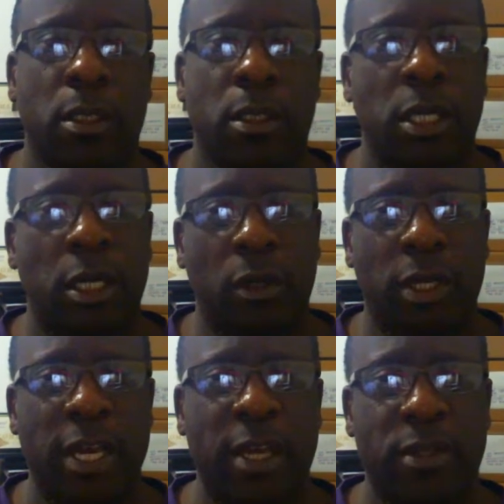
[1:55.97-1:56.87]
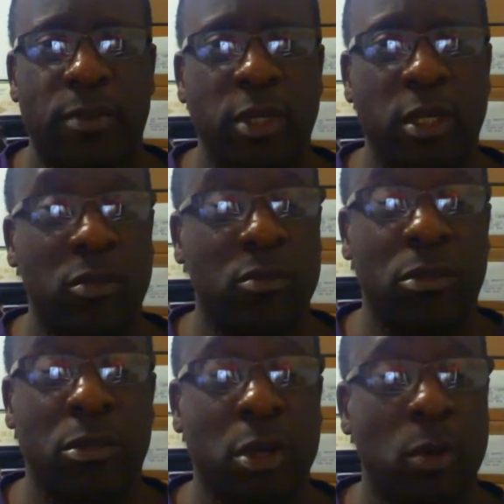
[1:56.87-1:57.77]
Now, AutoCAD has been
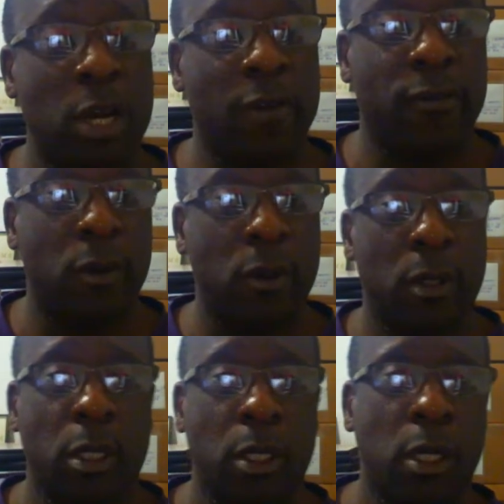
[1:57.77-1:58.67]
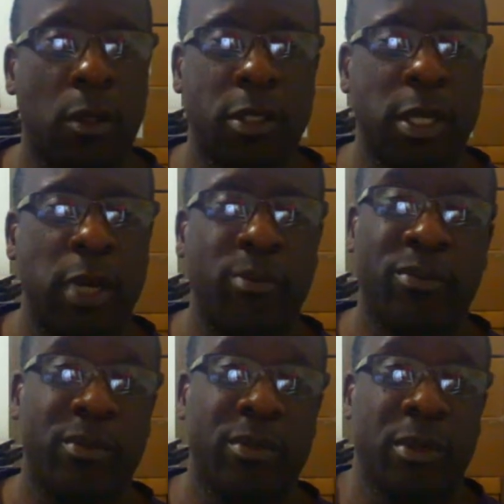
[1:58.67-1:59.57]
around for a long time.
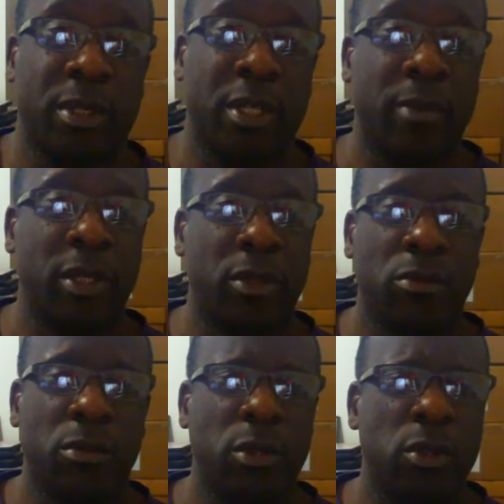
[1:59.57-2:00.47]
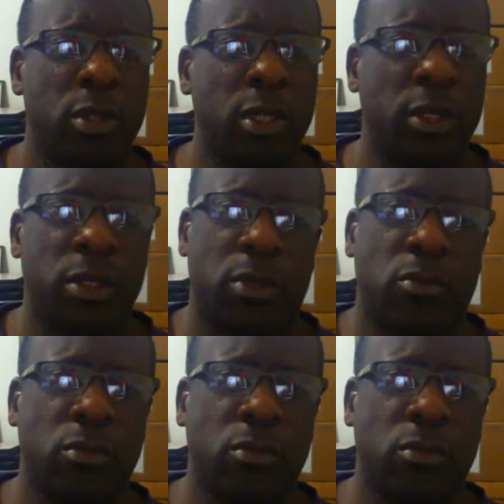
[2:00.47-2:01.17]
And I've been using it